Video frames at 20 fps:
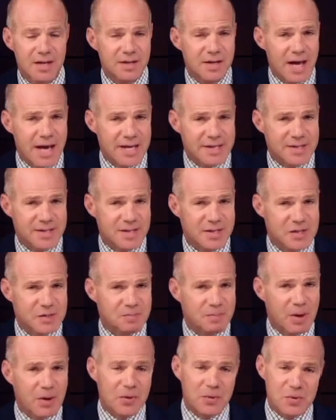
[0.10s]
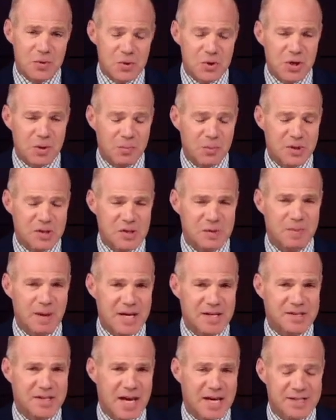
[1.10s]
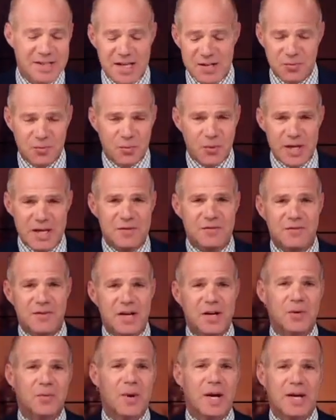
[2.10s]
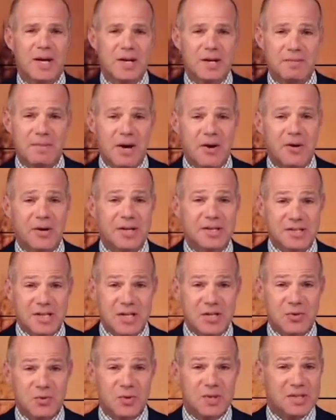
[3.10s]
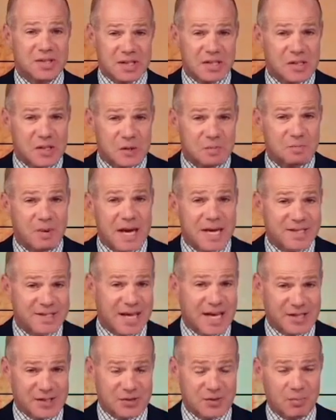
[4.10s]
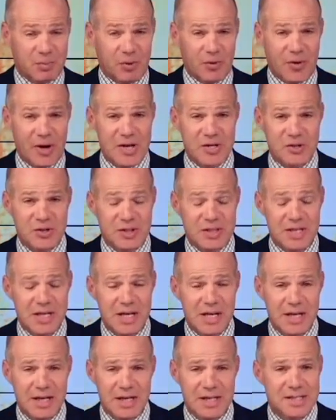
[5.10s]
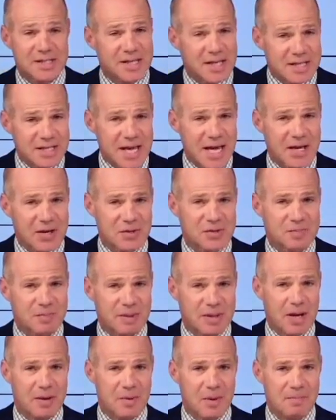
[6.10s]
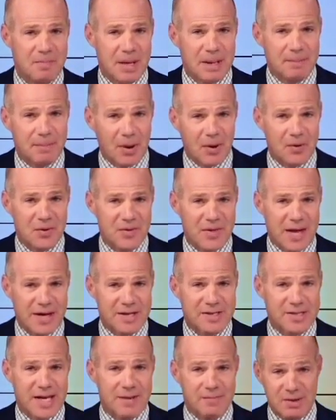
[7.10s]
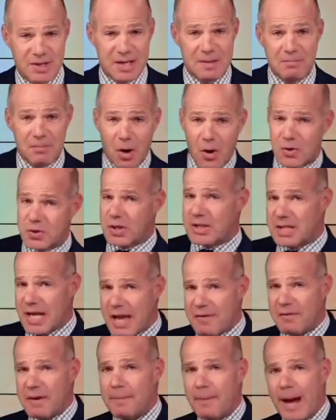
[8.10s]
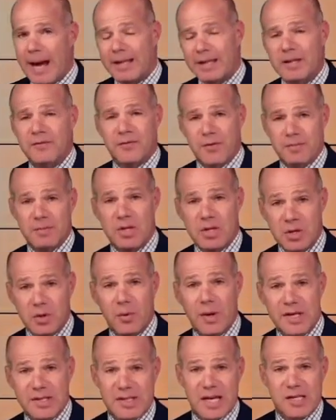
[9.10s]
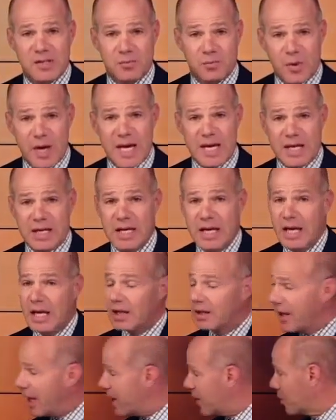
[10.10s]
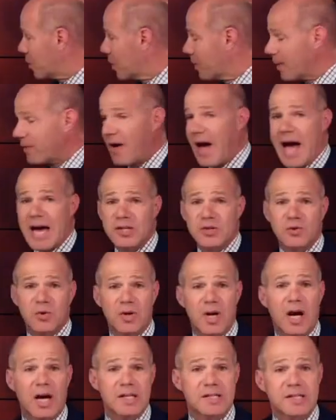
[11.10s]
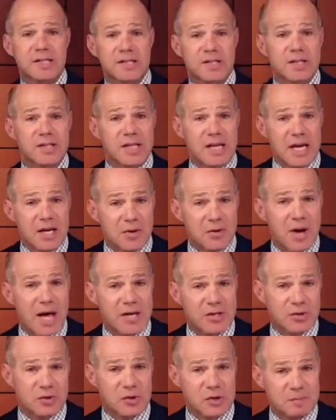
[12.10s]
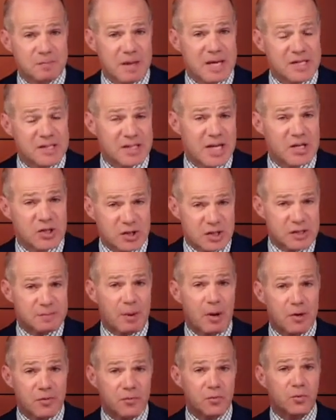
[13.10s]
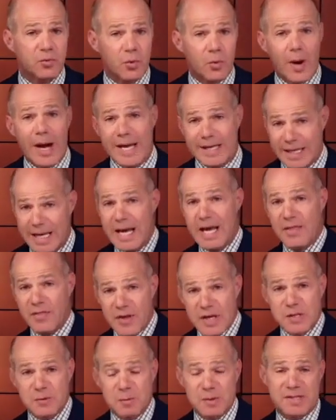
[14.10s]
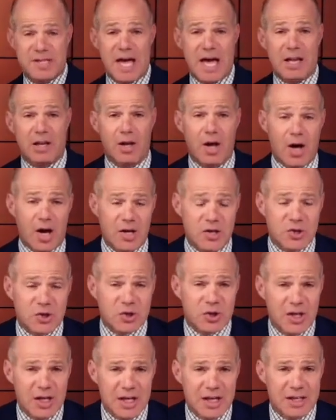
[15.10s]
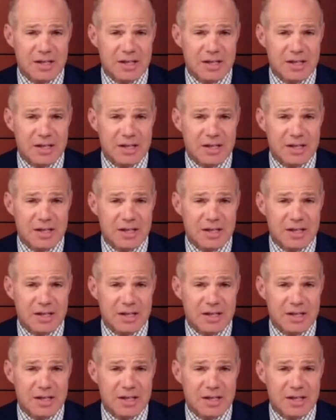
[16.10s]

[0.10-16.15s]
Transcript: NASA's partnership with SpaceX has reinvigorated America's interest in space exploration, and San Diego's become a big part of that excitement. In March, a Navy pilot from the USS Reagan led a group of astronauts to the International Space Station as part of Crew 8. This was that launch.